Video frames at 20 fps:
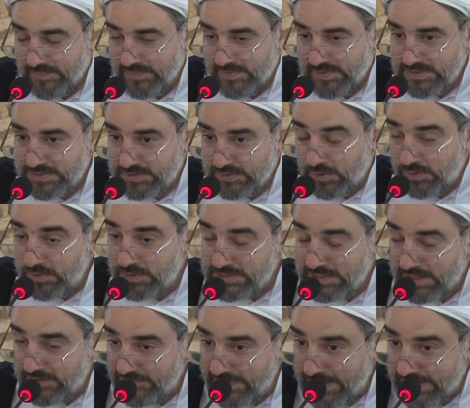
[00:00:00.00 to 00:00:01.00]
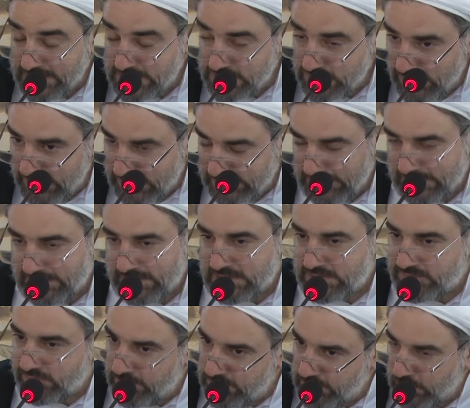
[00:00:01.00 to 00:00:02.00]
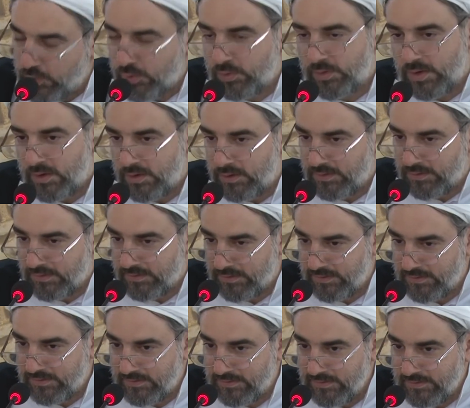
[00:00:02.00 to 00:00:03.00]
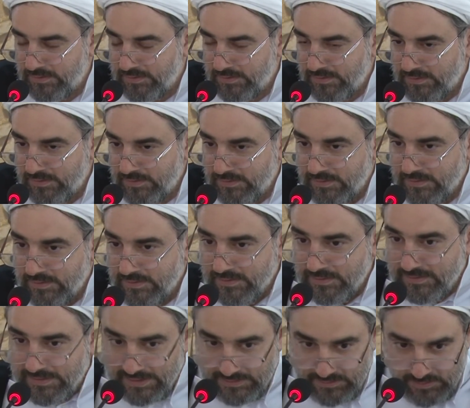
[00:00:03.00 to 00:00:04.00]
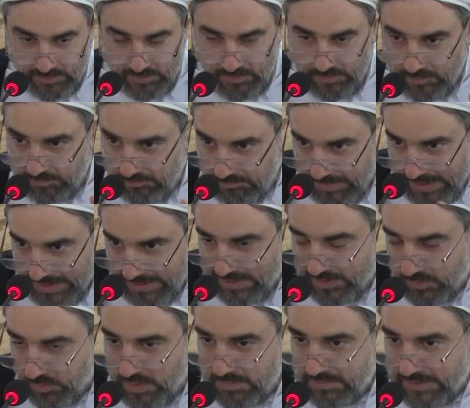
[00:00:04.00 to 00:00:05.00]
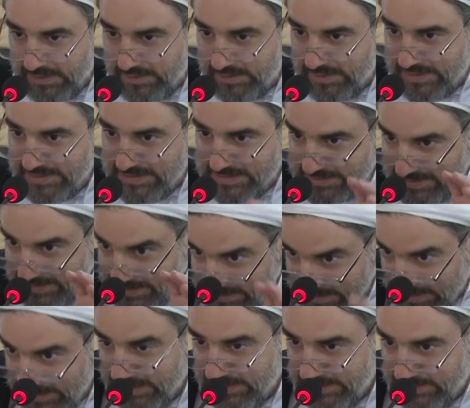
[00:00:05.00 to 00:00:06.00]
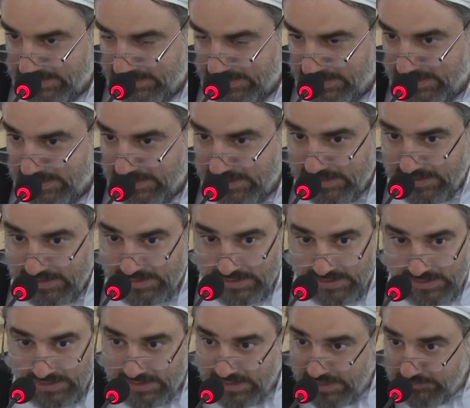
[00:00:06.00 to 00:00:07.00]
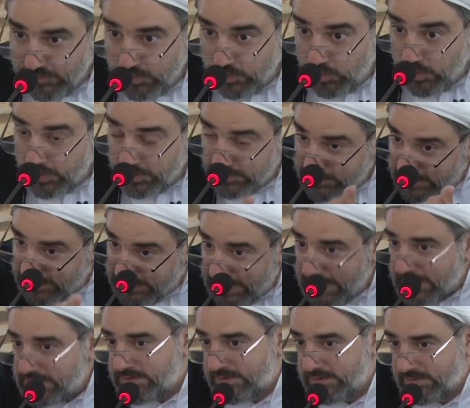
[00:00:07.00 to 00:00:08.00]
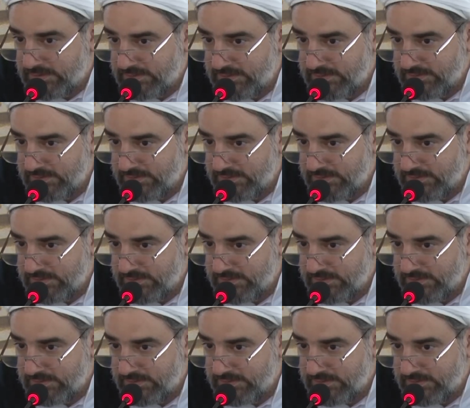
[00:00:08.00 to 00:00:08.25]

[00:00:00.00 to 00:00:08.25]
The scholars have extracted this from the Quran, that men and women in society, they have to work together.